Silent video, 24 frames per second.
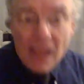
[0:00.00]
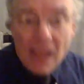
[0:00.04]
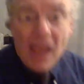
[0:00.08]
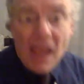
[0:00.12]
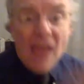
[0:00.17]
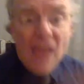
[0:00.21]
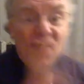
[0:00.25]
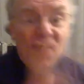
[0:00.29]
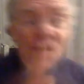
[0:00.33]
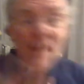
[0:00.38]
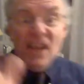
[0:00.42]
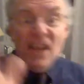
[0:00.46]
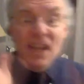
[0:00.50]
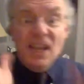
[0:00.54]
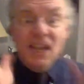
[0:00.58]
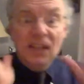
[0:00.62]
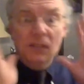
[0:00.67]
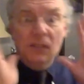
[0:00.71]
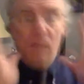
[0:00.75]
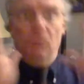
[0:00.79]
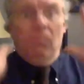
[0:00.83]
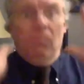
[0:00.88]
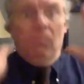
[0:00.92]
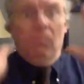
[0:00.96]
And then
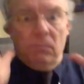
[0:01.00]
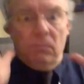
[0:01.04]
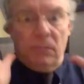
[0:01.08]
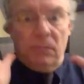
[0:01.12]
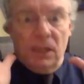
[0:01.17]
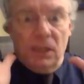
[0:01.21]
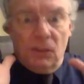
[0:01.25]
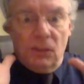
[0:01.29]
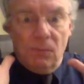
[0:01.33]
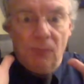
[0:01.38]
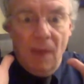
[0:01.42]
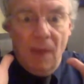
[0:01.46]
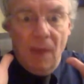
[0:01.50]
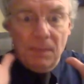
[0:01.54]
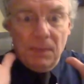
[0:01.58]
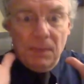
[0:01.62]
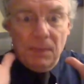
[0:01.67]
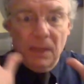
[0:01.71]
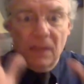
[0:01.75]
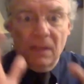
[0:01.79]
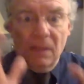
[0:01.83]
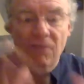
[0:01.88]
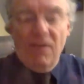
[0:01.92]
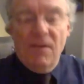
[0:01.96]
he's
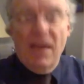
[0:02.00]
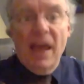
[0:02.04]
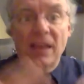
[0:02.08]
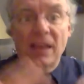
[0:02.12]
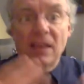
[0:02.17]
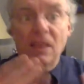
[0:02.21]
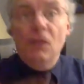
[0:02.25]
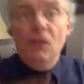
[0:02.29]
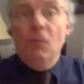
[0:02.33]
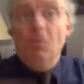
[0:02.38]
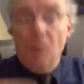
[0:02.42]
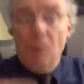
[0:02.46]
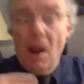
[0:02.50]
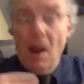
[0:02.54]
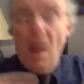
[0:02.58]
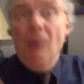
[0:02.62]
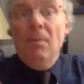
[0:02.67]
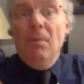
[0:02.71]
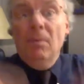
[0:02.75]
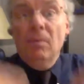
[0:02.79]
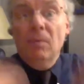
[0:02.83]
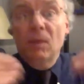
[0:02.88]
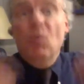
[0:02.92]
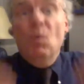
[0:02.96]
disrupting the fact that you
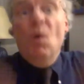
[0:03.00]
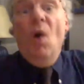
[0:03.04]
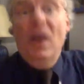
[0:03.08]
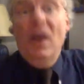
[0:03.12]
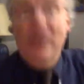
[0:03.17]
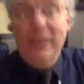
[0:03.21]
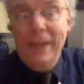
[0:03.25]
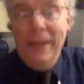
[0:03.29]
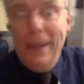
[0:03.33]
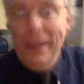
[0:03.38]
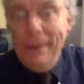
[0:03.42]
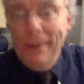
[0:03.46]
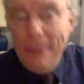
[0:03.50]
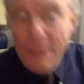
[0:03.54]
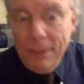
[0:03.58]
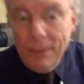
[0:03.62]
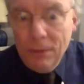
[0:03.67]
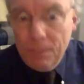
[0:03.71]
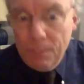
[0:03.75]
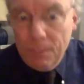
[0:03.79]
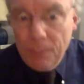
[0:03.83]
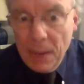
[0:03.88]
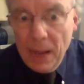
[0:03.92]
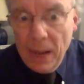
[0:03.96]
probably want yet
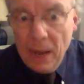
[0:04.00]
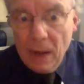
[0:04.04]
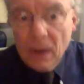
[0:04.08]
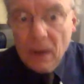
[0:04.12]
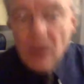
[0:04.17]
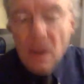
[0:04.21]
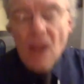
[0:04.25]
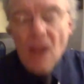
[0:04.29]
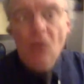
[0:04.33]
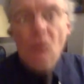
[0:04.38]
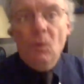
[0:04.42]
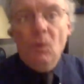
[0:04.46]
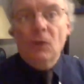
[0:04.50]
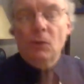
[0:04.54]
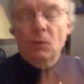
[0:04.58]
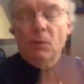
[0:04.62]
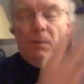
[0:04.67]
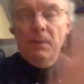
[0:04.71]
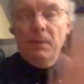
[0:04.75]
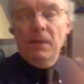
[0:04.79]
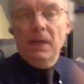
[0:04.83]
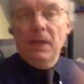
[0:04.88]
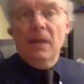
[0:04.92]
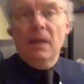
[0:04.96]
another pair, which
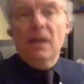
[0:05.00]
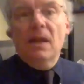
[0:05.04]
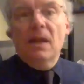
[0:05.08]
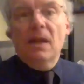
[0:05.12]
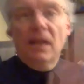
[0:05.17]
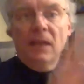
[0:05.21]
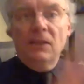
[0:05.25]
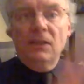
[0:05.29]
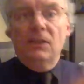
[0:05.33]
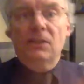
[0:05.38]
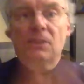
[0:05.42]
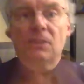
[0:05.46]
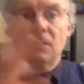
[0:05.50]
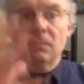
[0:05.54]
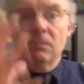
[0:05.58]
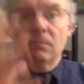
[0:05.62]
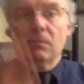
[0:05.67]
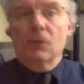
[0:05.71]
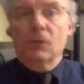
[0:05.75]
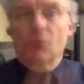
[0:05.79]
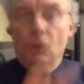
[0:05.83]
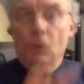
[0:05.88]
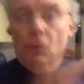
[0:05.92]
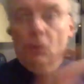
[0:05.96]
would be a nice
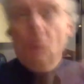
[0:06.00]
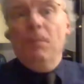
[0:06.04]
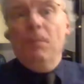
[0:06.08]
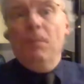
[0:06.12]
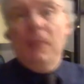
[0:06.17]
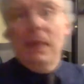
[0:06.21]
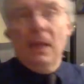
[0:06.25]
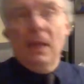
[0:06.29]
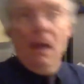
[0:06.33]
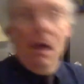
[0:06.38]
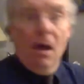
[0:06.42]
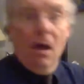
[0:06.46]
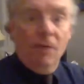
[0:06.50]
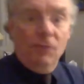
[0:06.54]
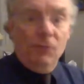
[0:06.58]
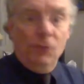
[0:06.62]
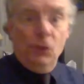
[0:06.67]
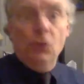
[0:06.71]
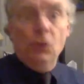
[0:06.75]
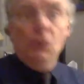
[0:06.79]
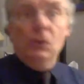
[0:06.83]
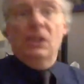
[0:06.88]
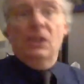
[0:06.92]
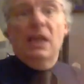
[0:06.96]
grouping of
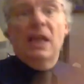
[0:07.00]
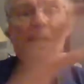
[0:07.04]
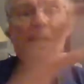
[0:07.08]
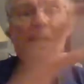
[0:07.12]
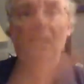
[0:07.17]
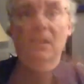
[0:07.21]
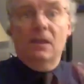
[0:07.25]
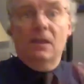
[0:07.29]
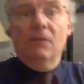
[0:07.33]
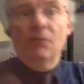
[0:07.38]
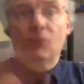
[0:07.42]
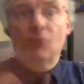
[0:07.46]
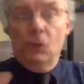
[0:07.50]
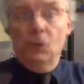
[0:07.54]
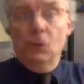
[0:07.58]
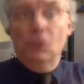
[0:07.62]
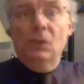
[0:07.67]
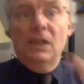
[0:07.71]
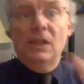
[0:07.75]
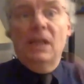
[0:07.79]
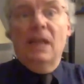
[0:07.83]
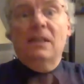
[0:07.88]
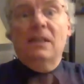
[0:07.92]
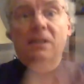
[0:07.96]
2 sets of 2
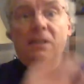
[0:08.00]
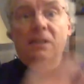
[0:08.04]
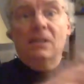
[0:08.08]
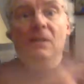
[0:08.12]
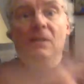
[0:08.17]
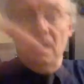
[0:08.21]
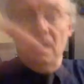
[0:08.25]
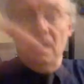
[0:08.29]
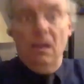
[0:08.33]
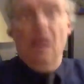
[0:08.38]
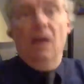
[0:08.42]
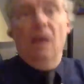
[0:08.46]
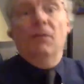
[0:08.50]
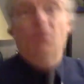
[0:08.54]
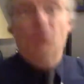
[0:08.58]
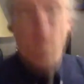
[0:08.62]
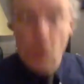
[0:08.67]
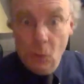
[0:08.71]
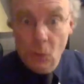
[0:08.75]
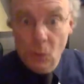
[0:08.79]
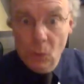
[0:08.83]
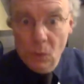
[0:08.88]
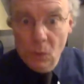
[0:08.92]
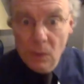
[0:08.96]
sets of
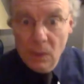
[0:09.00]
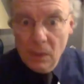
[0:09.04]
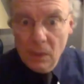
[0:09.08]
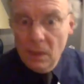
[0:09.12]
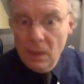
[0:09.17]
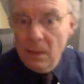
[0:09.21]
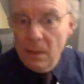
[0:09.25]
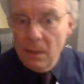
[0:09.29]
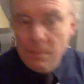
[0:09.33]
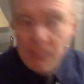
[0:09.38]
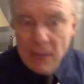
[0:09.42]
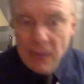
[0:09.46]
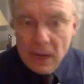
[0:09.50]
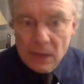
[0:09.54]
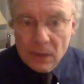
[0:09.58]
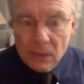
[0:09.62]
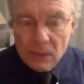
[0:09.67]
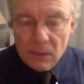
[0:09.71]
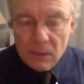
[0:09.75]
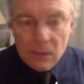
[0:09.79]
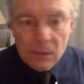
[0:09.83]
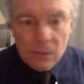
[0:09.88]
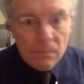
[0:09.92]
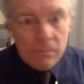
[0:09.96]
2
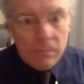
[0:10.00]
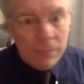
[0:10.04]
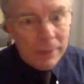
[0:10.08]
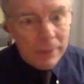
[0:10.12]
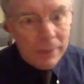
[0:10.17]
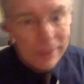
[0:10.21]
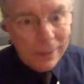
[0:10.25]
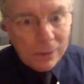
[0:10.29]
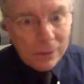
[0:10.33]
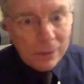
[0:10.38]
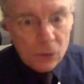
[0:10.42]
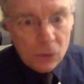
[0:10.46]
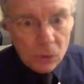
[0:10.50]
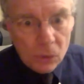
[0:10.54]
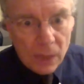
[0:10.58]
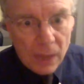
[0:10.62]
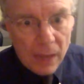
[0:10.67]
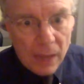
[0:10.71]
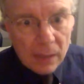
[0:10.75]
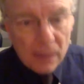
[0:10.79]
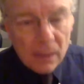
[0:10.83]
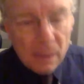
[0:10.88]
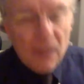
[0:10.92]
pairs. But he doesn't do that.